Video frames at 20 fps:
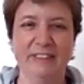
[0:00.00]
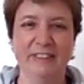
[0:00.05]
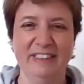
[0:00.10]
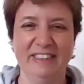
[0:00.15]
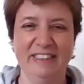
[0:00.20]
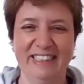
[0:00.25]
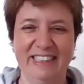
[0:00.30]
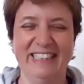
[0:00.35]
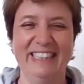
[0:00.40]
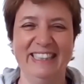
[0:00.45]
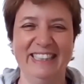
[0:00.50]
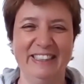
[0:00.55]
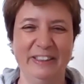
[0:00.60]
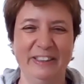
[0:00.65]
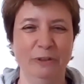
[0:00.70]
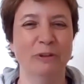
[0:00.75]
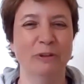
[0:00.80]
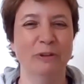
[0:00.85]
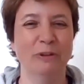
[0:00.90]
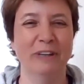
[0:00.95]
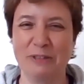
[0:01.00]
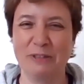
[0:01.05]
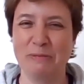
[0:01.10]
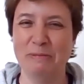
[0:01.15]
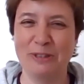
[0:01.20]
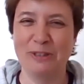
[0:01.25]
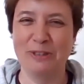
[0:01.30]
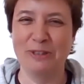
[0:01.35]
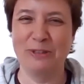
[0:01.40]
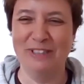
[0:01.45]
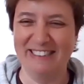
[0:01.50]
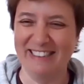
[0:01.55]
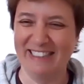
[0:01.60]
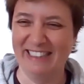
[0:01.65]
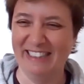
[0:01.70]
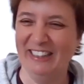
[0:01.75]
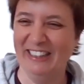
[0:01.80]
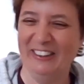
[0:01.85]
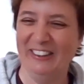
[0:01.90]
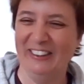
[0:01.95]
who writes mysteries herself, a
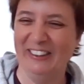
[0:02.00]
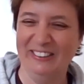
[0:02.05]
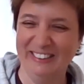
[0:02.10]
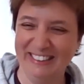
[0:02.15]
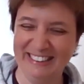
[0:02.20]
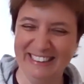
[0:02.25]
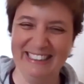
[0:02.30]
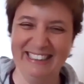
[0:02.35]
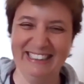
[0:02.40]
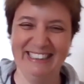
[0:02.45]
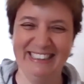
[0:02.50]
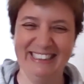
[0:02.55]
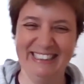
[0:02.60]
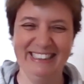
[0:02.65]
fine mystery writer.